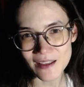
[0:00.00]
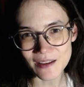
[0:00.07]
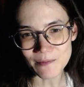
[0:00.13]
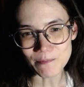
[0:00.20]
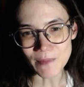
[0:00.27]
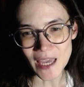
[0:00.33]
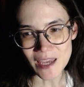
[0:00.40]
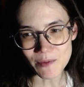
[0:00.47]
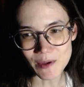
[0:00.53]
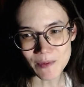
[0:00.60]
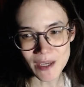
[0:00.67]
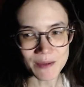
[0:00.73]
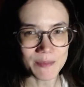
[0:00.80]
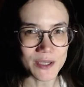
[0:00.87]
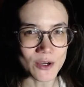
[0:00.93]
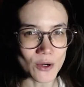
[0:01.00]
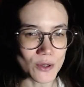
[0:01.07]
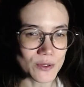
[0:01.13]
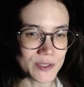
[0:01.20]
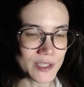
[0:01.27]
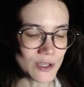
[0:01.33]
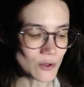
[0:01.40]
maybe made me
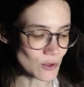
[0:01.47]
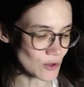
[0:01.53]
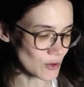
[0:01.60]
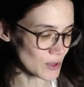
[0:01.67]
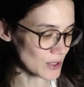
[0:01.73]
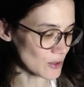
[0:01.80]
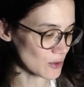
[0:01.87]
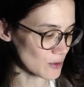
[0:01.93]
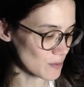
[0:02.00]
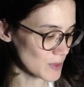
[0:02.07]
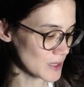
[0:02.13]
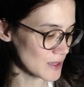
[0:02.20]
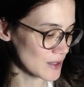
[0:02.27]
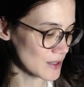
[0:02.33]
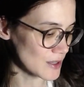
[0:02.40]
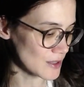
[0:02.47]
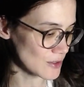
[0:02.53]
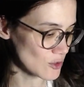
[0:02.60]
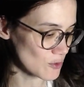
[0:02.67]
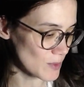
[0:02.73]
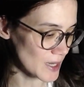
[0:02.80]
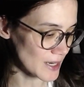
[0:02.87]
cozier, although it could be the
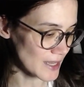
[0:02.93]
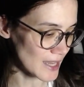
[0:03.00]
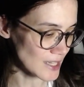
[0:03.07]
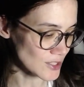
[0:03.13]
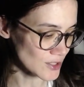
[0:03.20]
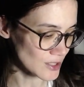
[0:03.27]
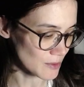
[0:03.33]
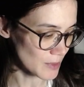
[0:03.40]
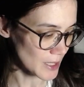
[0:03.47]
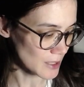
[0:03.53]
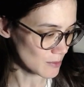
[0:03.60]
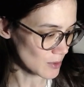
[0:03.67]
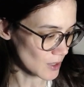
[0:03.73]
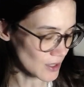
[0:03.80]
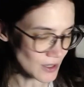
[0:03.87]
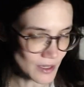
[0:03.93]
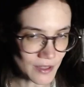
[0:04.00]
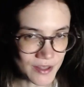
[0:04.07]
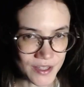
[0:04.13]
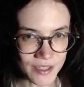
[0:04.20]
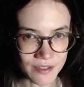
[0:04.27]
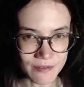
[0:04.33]
new medication, the beta
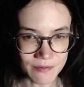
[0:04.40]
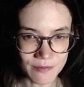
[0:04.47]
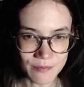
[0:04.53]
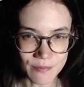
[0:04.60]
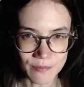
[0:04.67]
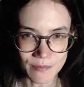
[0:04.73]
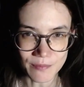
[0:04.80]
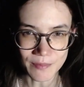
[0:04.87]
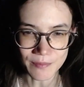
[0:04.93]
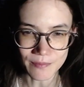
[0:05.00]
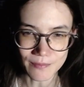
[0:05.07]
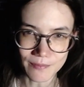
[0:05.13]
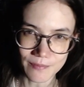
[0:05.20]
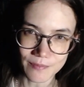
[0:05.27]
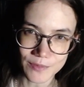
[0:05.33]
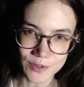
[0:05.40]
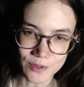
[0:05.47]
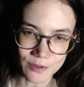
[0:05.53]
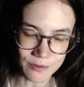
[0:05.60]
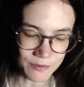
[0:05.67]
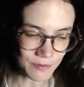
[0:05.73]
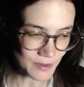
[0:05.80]
blocker, that
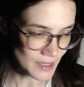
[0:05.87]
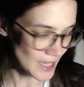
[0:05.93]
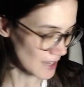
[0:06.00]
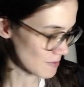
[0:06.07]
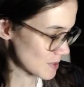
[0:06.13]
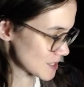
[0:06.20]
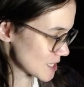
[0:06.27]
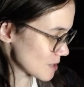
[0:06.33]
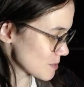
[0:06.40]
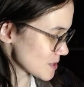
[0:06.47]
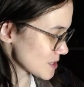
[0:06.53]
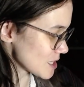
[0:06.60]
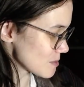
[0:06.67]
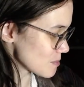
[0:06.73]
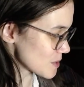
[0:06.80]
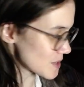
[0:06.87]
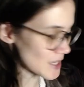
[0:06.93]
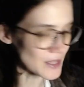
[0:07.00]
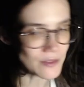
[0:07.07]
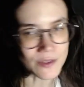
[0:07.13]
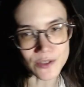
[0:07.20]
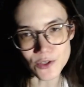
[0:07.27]
sort of gave me deeper sleep, but
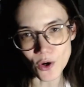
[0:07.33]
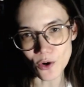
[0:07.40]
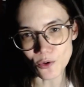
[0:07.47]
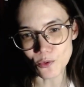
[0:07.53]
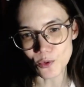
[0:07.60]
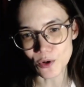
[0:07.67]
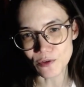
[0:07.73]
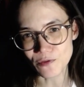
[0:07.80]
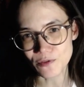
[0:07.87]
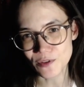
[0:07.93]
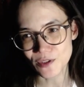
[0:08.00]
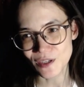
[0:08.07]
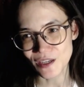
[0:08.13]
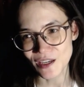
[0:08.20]
then the dog woofed